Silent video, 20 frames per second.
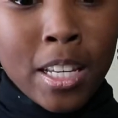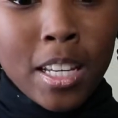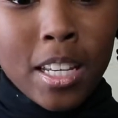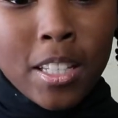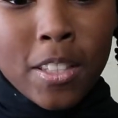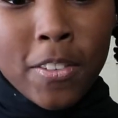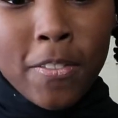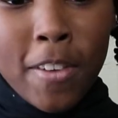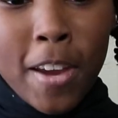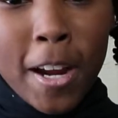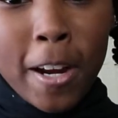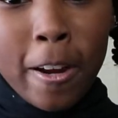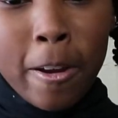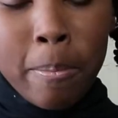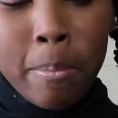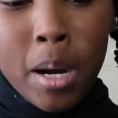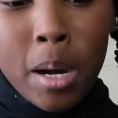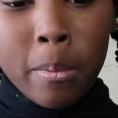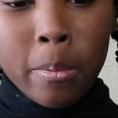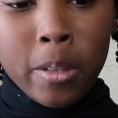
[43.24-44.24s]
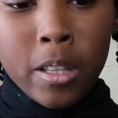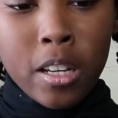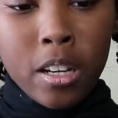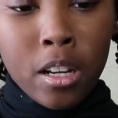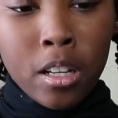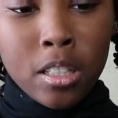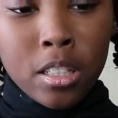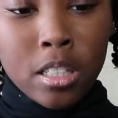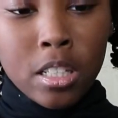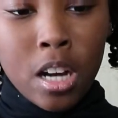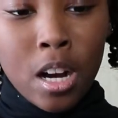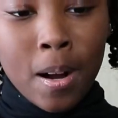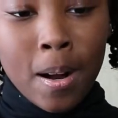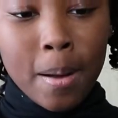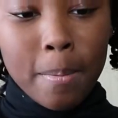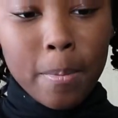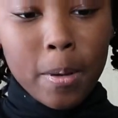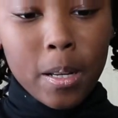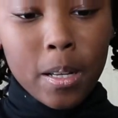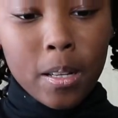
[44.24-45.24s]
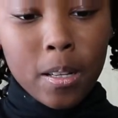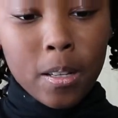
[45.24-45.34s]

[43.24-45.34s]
It's very bubbly on the top.